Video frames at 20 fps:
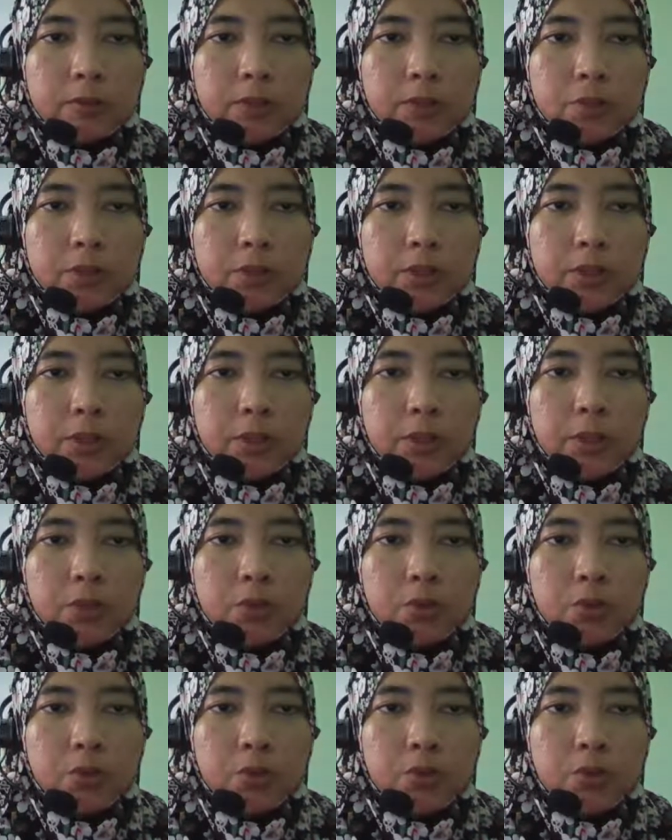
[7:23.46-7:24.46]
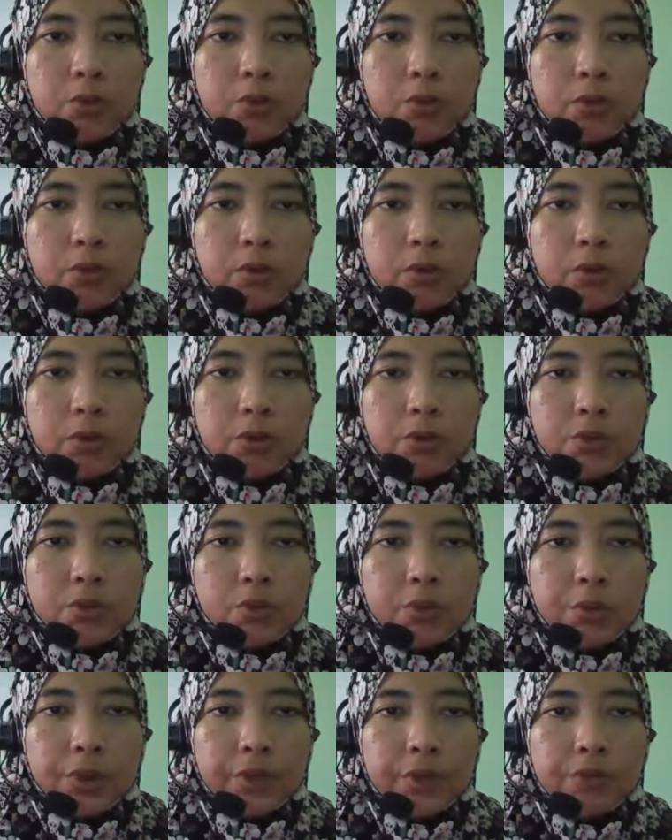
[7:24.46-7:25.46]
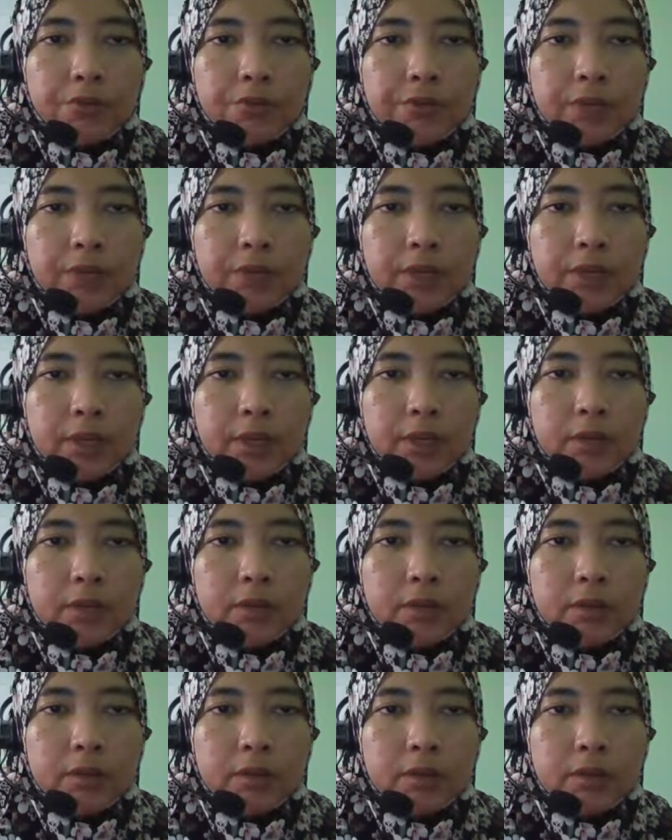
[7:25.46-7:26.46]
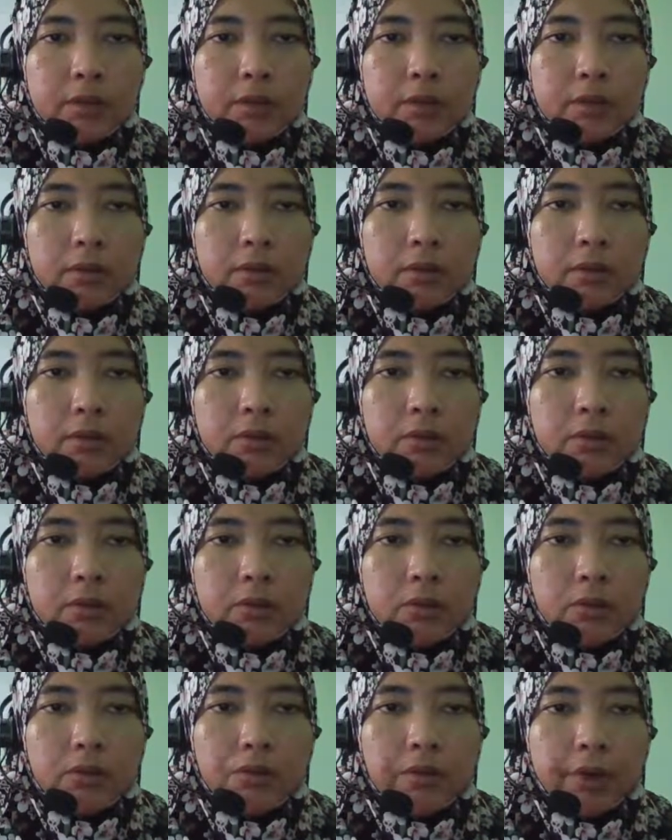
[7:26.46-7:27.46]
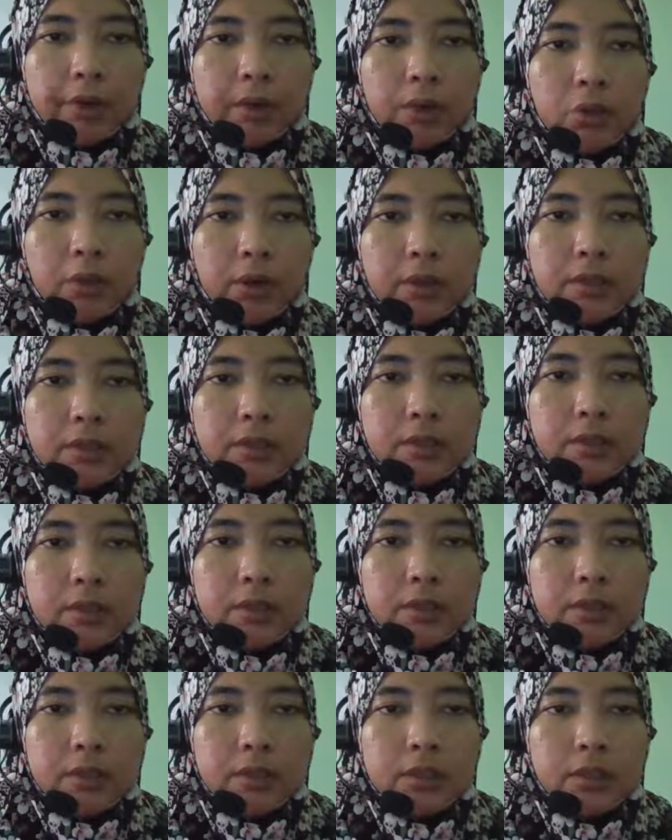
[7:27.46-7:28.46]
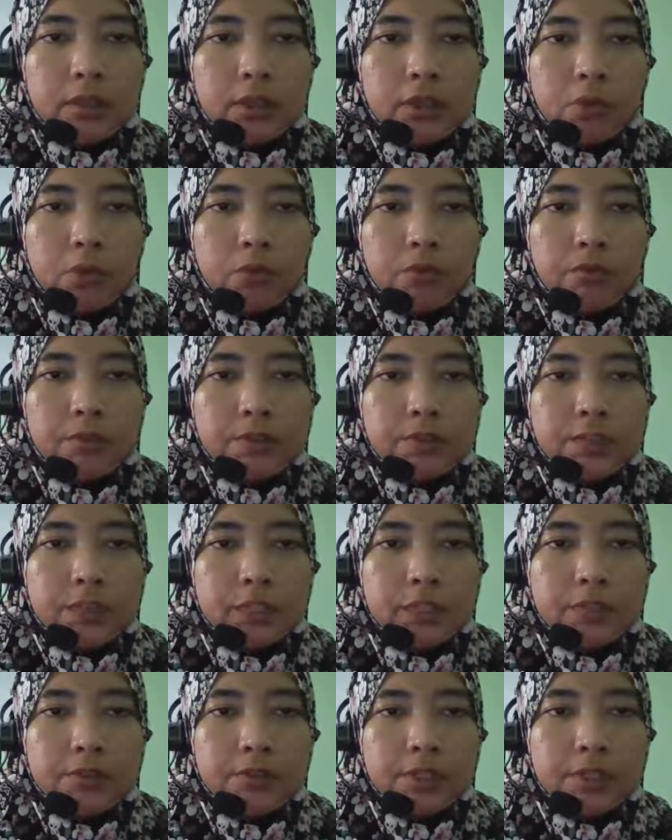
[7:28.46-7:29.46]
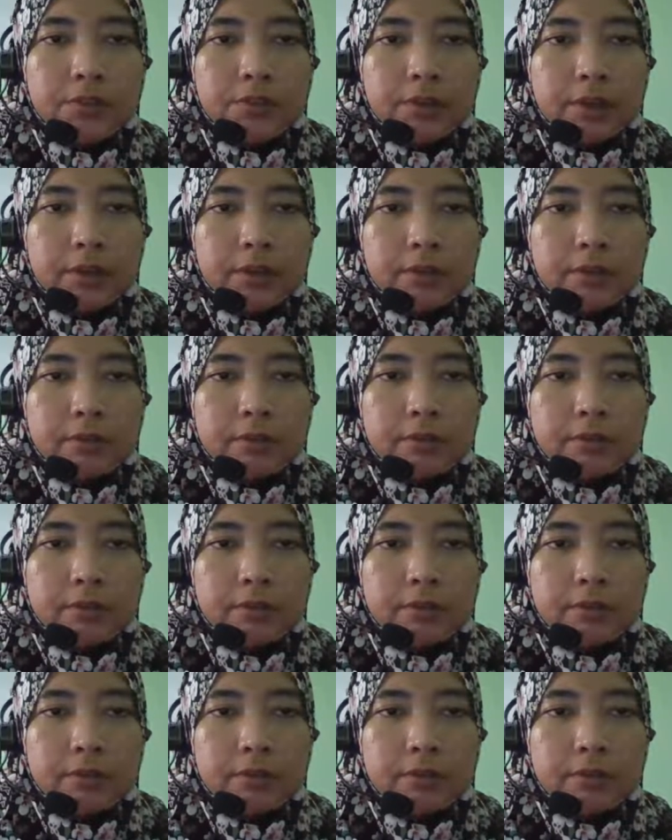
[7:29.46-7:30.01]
So du, so we differentiate to find out what is the du, first derivative, right?